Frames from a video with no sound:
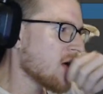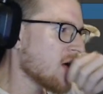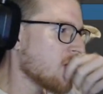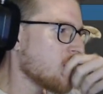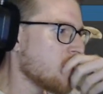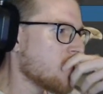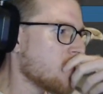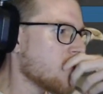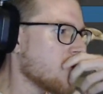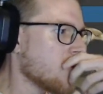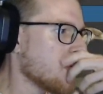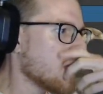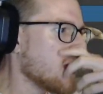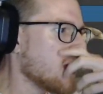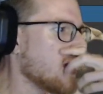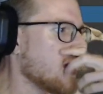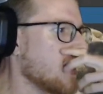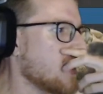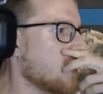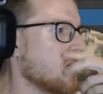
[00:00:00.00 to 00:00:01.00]
We probably
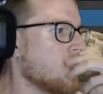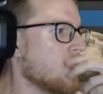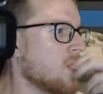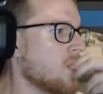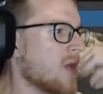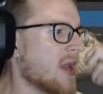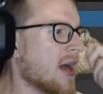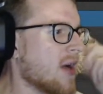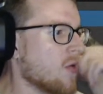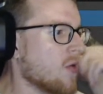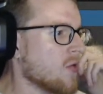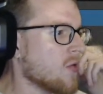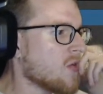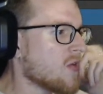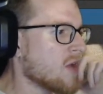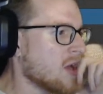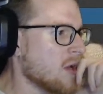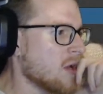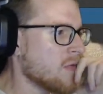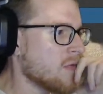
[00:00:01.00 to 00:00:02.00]
need to do that
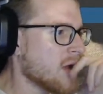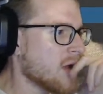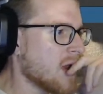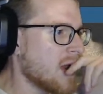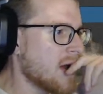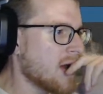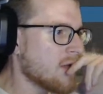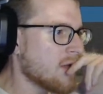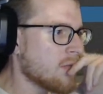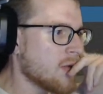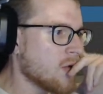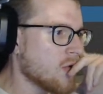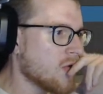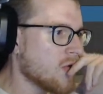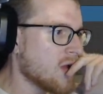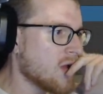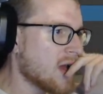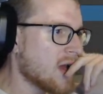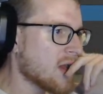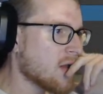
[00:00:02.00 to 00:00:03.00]
outside of the class because
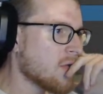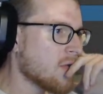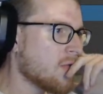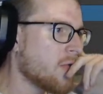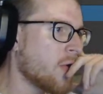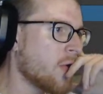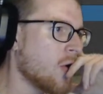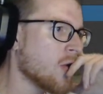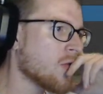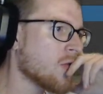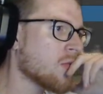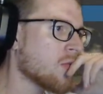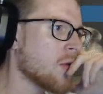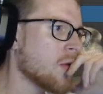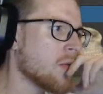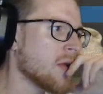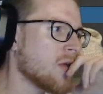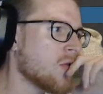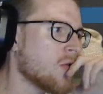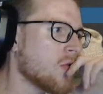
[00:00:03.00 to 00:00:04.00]
set active false
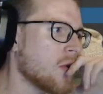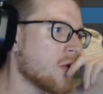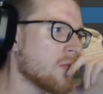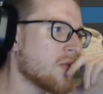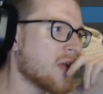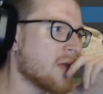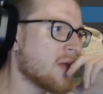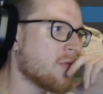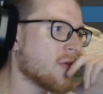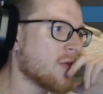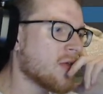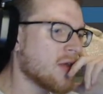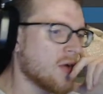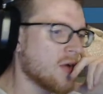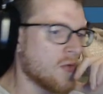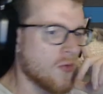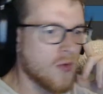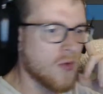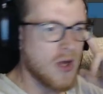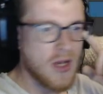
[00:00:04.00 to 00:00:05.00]
probably stops everything
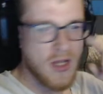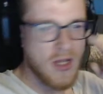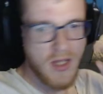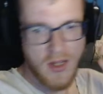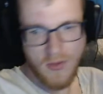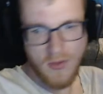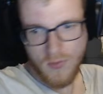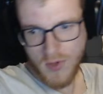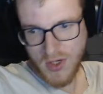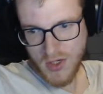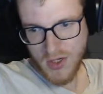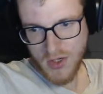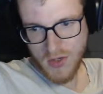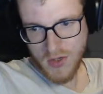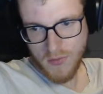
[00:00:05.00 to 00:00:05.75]
running, which